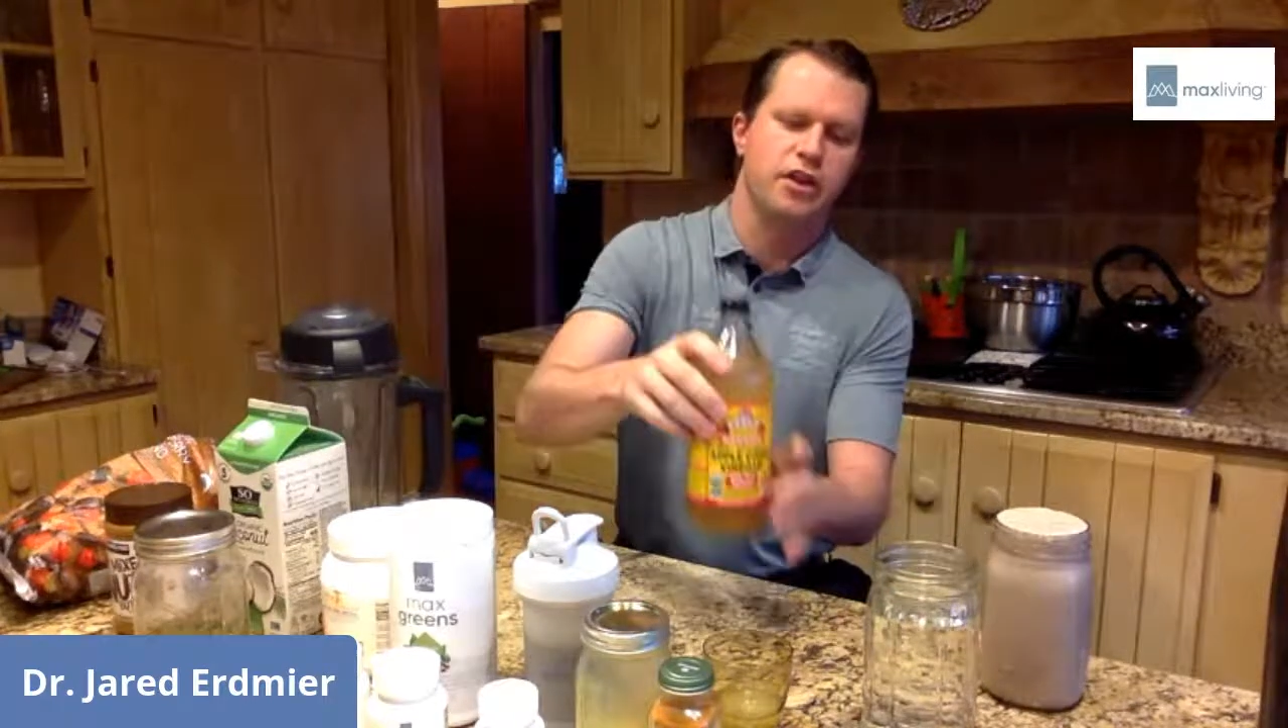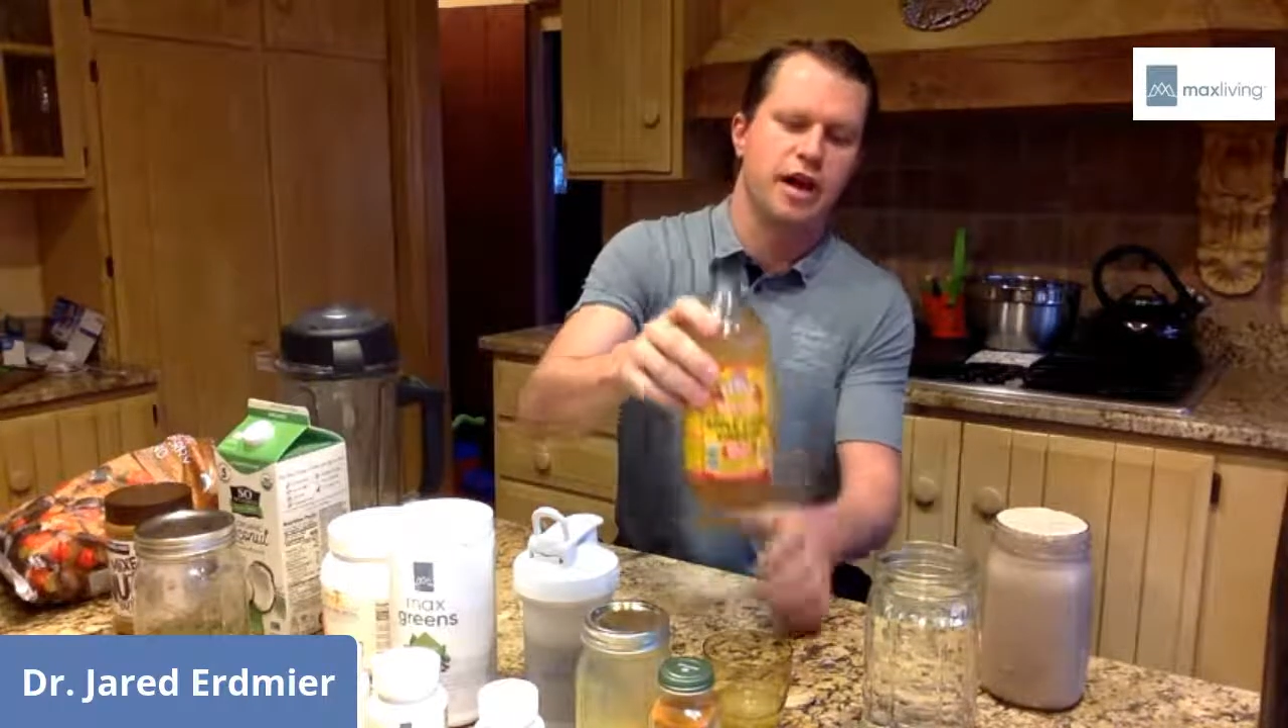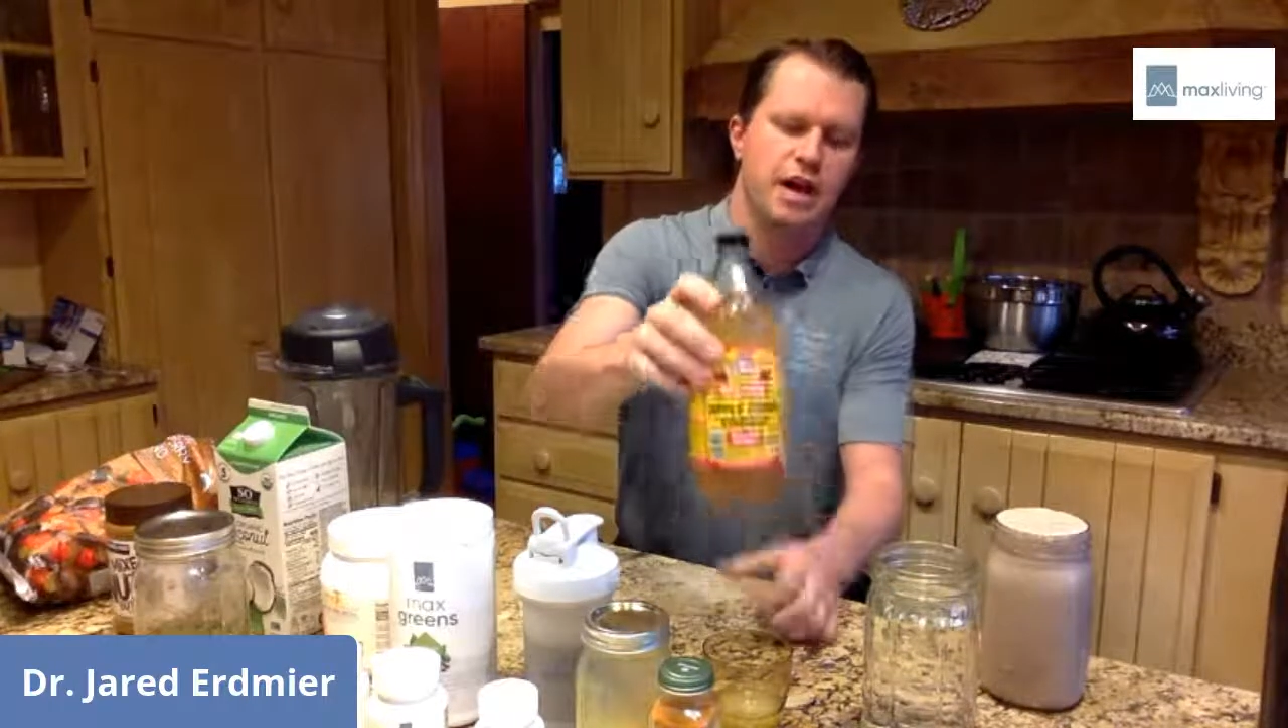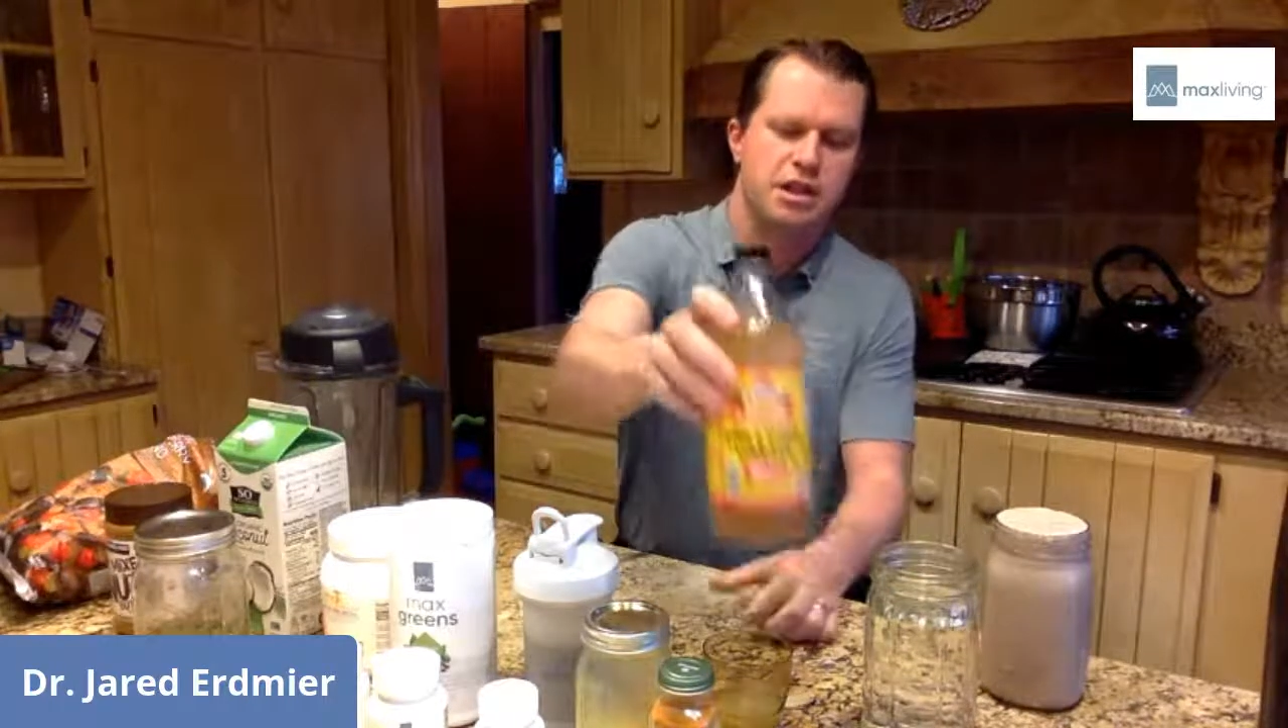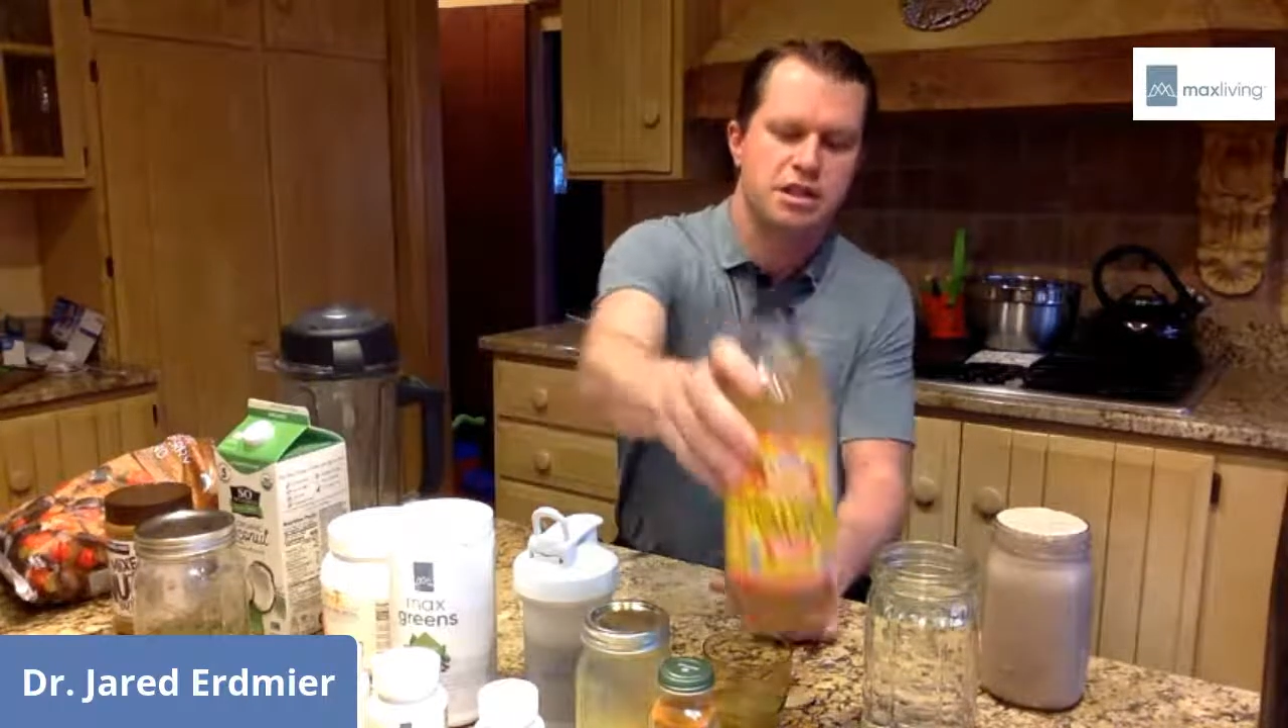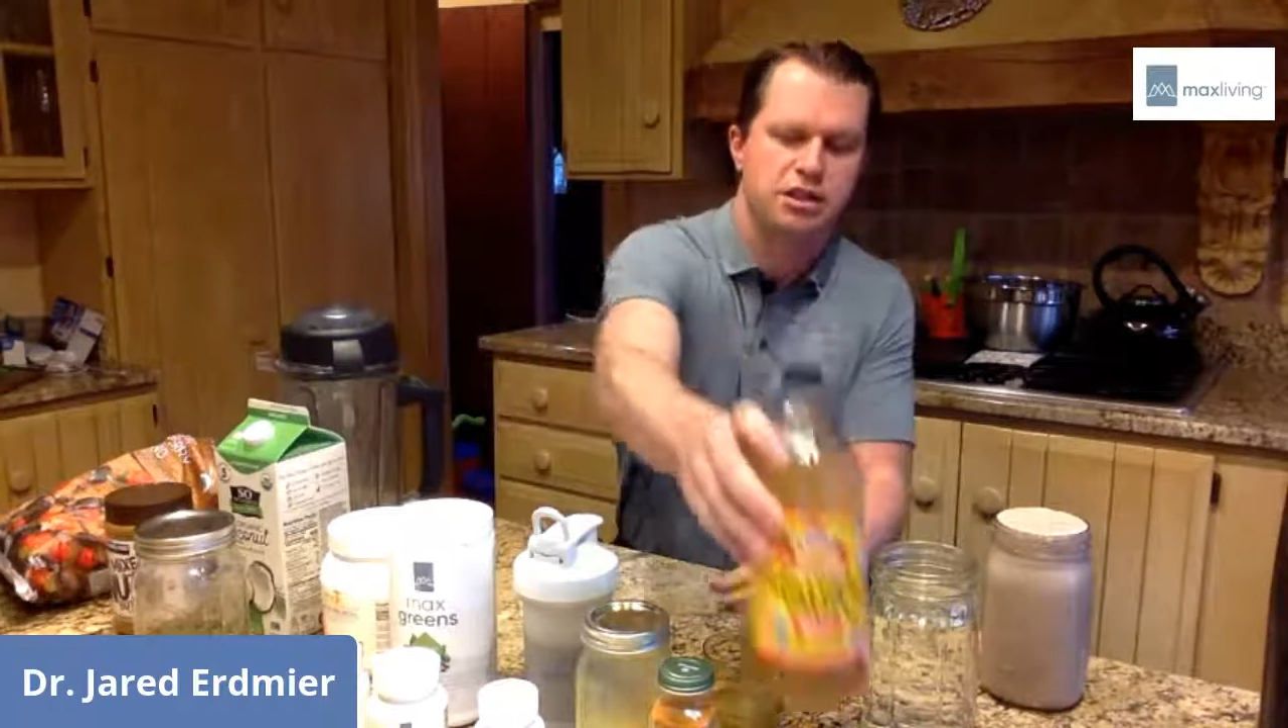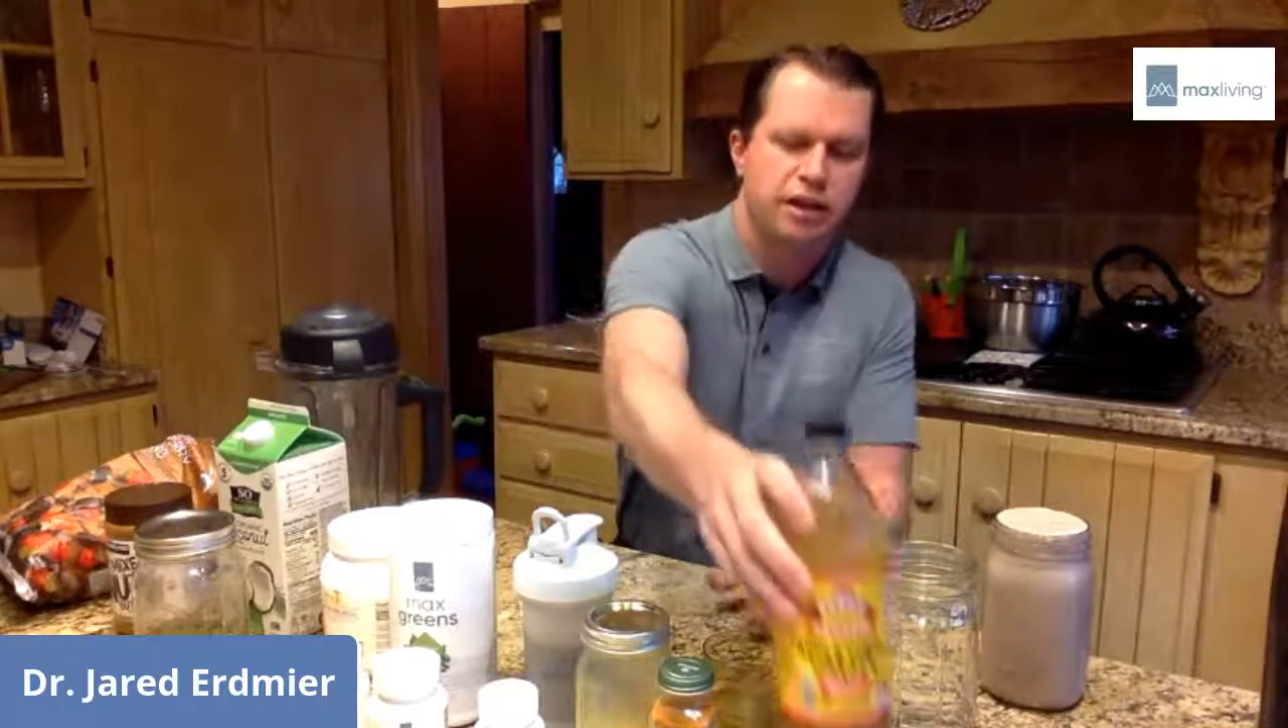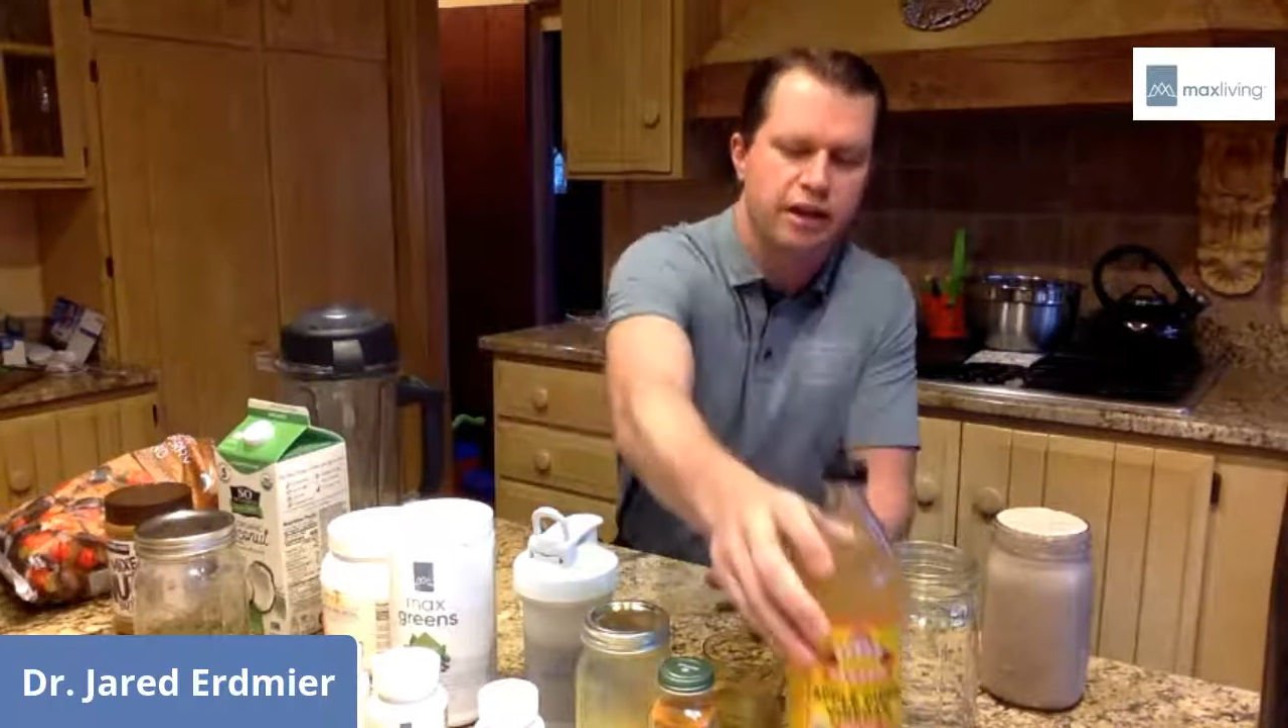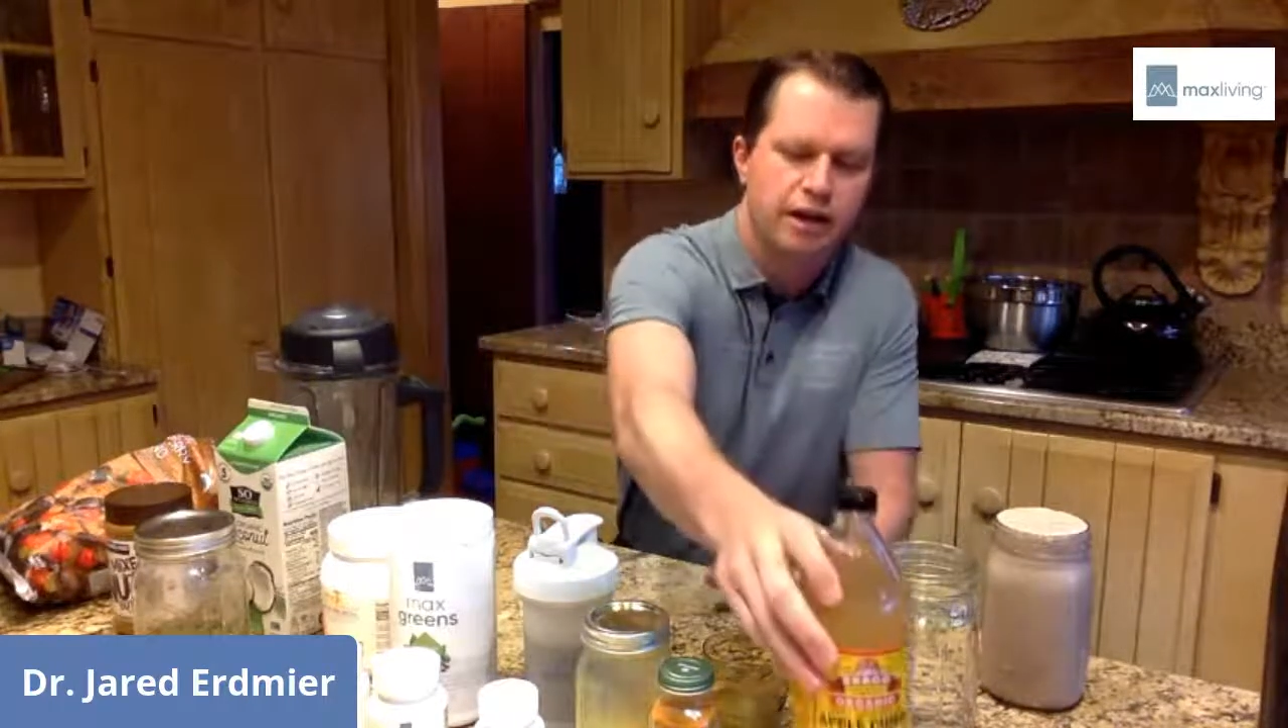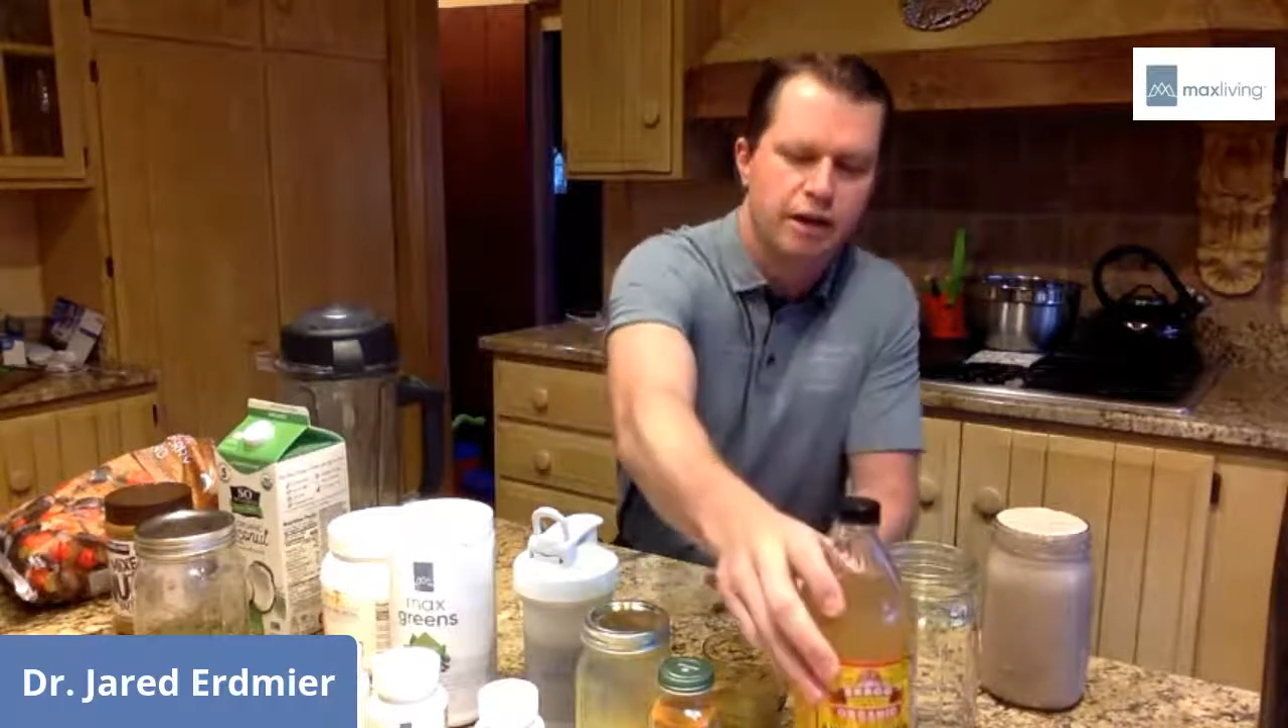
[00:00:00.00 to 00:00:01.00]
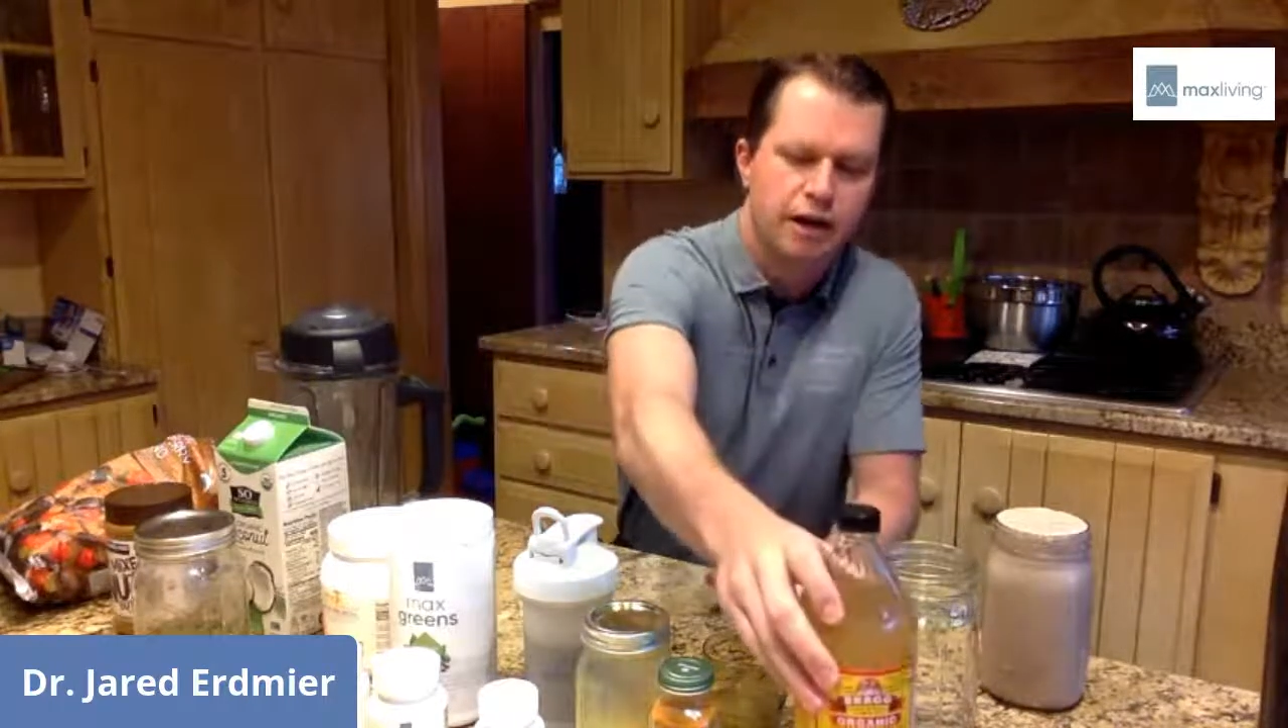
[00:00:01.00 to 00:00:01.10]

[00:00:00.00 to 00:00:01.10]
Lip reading: lastly,